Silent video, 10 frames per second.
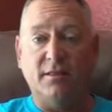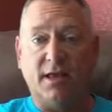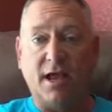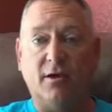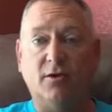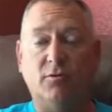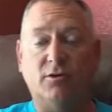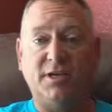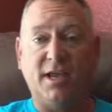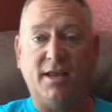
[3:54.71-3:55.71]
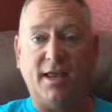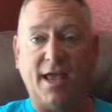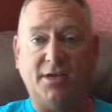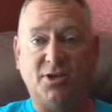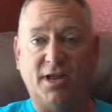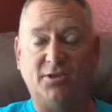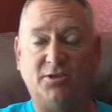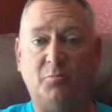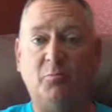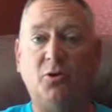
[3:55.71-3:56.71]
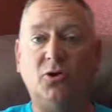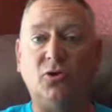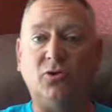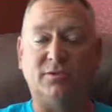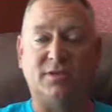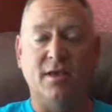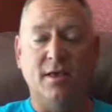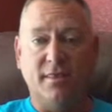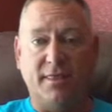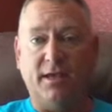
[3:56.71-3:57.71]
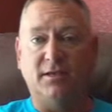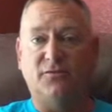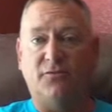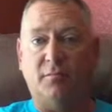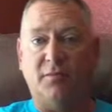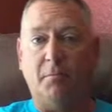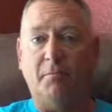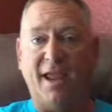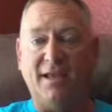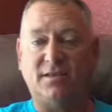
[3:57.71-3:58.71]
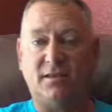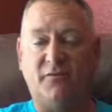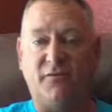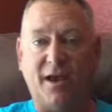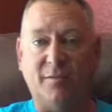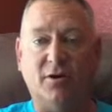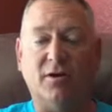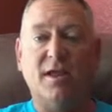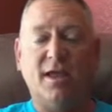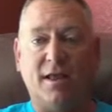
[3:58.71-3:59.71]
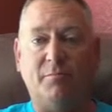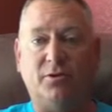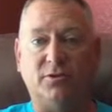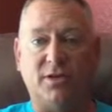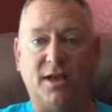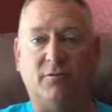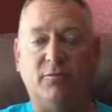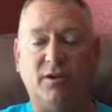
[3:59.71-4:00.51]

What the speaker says: The counter-rotating action actually pulls things from the base of the fiber and pulls it out.